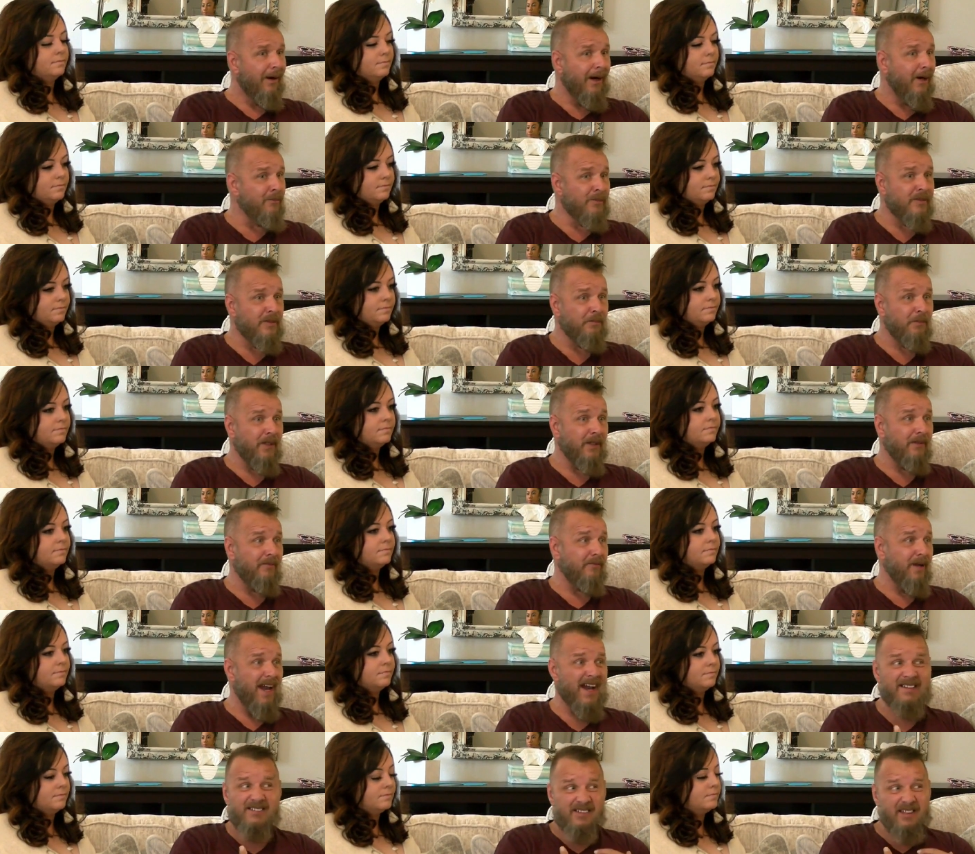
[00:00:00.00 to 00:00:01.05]
Speaker 1: I'm simply
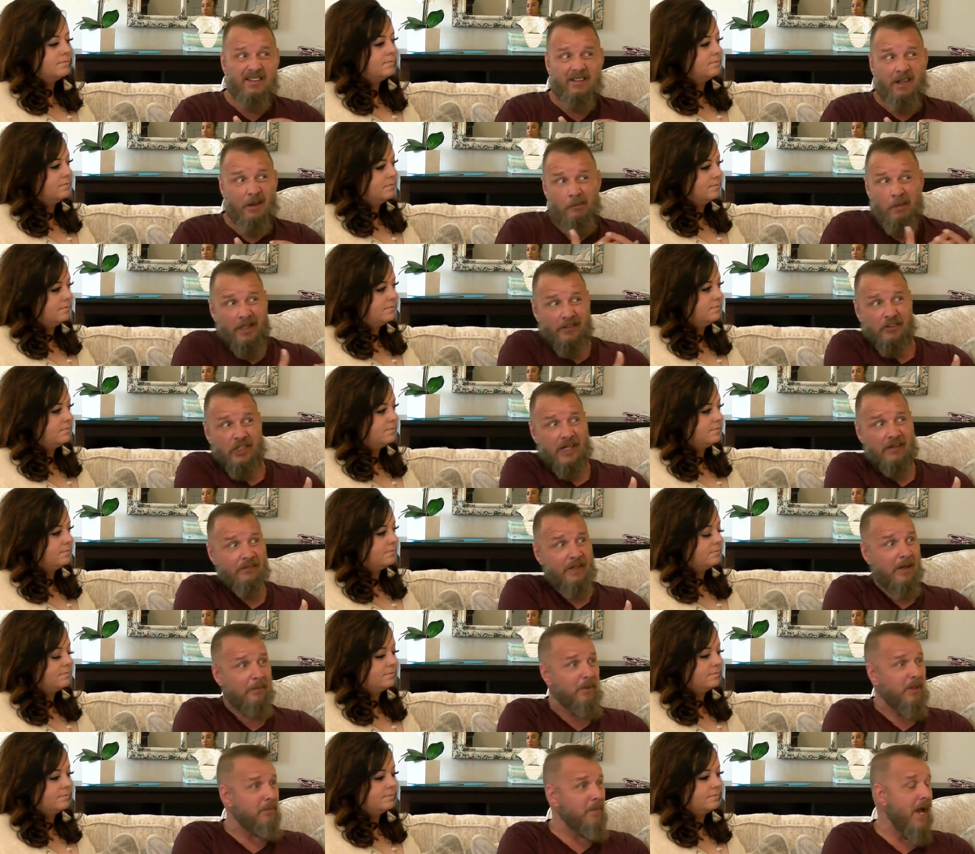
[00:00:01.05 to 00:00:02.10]
asking that my child
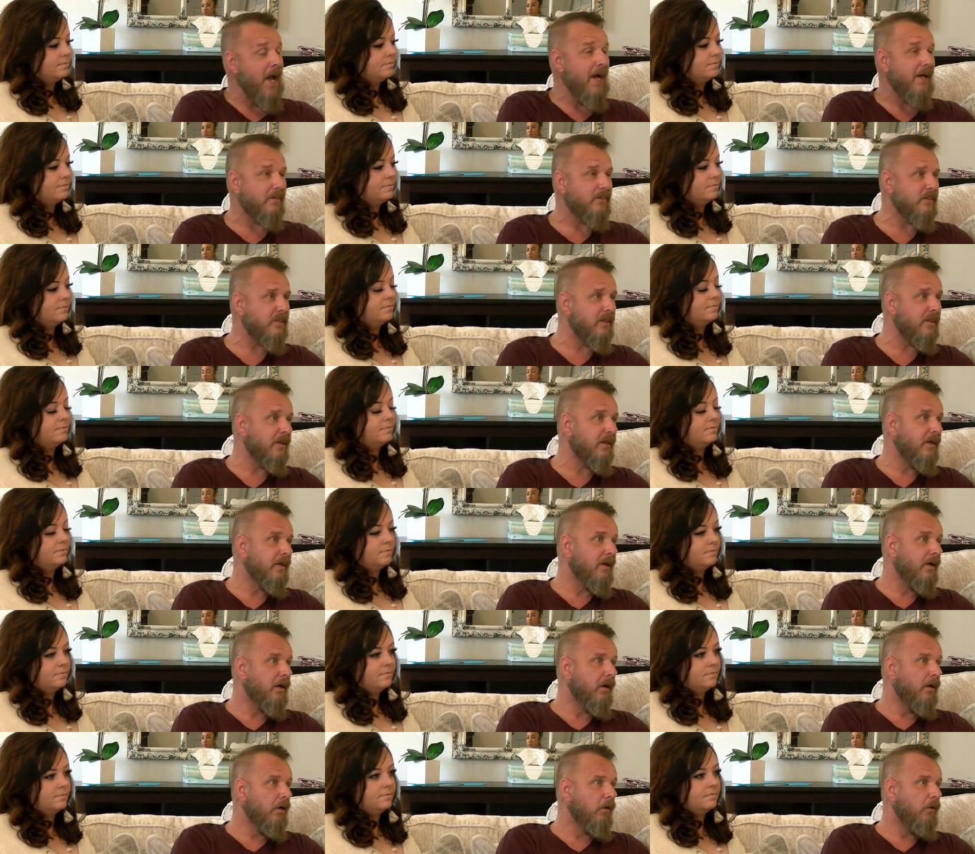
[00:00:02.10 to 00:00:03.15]
not be masked
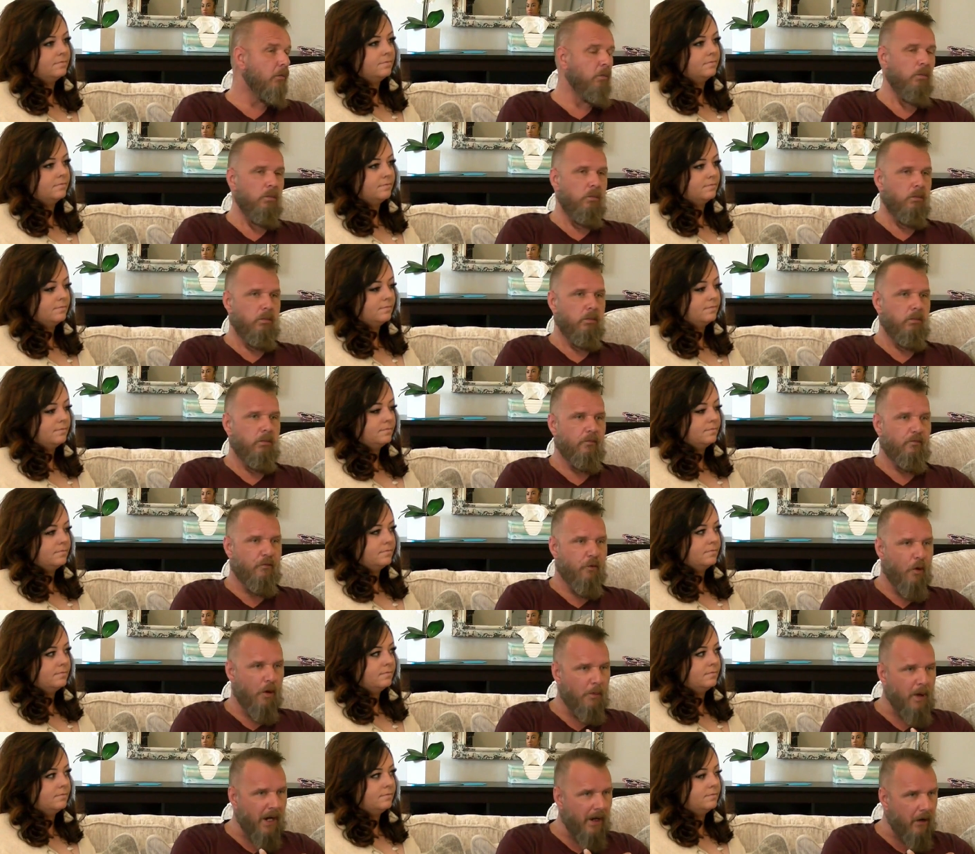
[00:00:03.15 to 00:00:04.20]

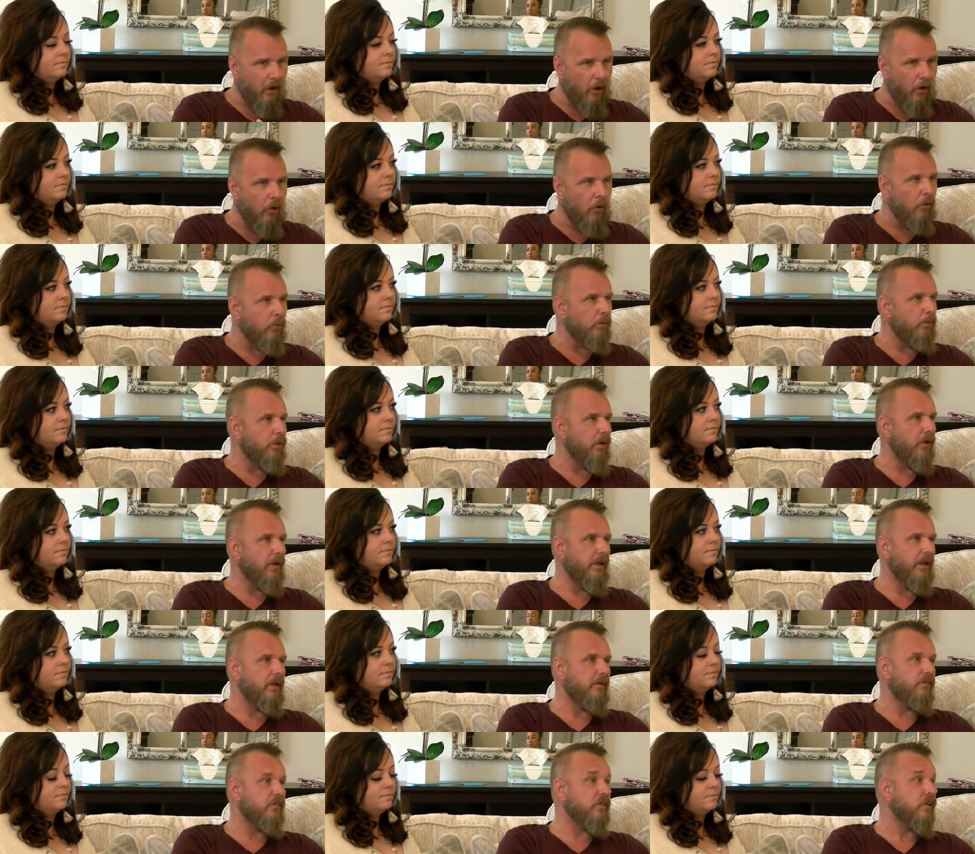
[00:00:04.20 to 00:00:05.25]
for my own
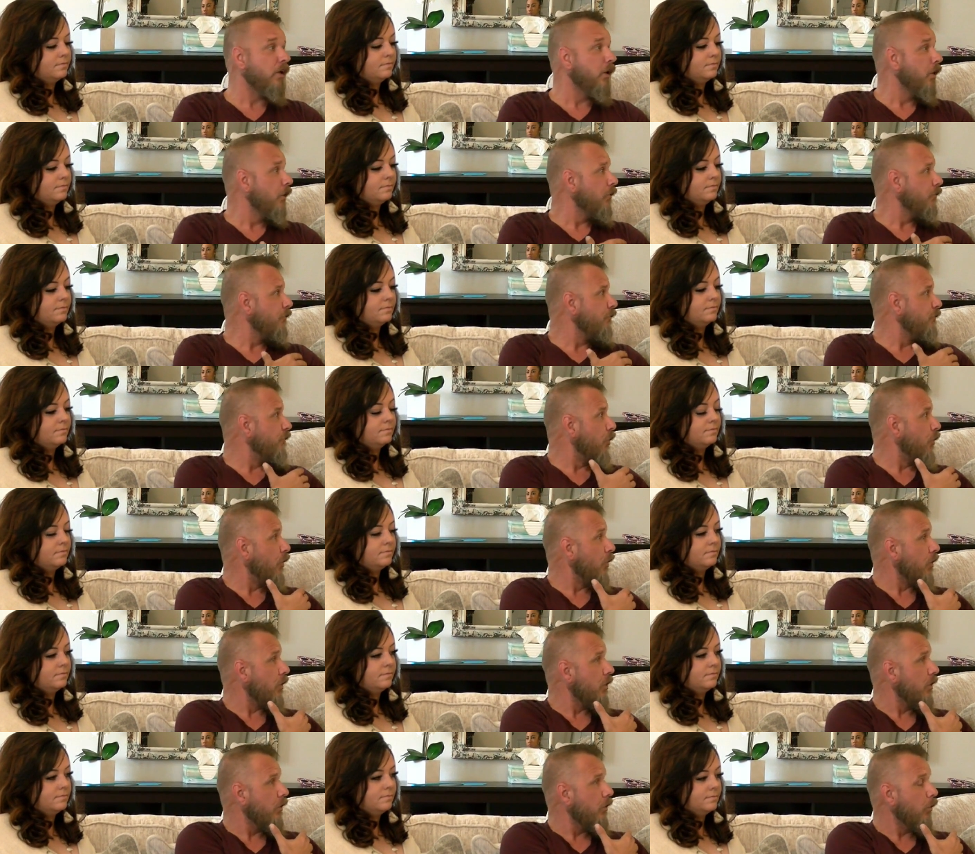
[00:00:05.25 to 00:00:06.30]
beliefs,
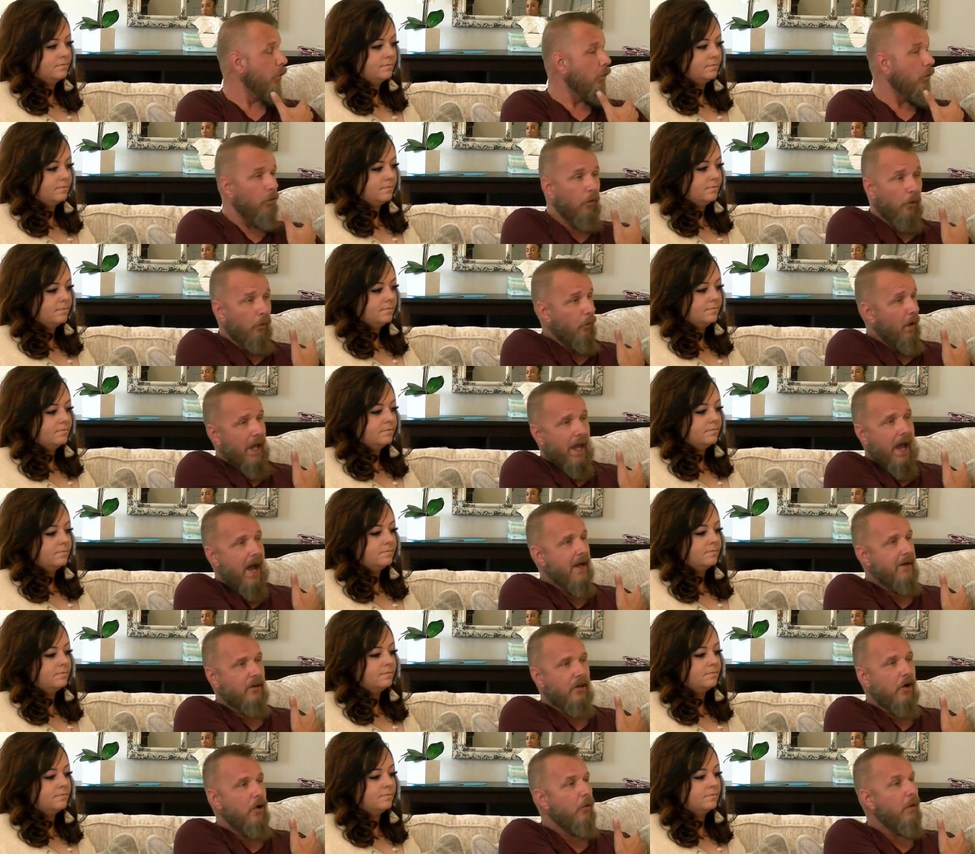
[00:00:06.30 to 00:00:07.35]
for the way
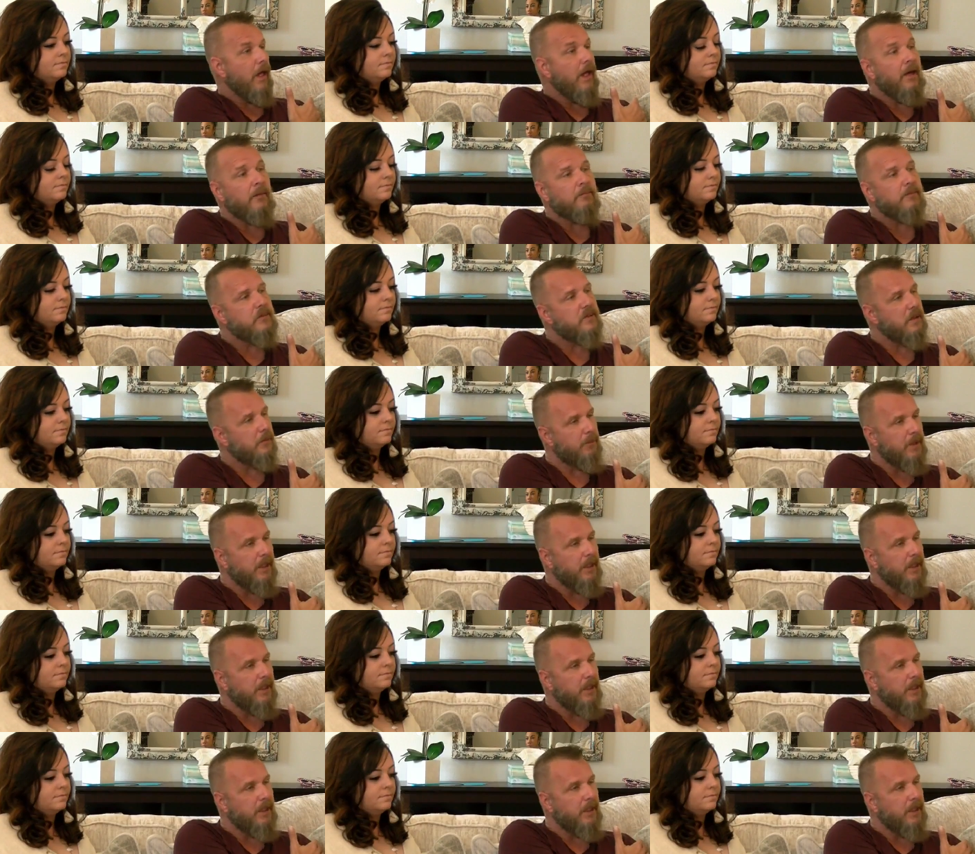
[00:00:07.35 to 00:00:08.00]
I know him to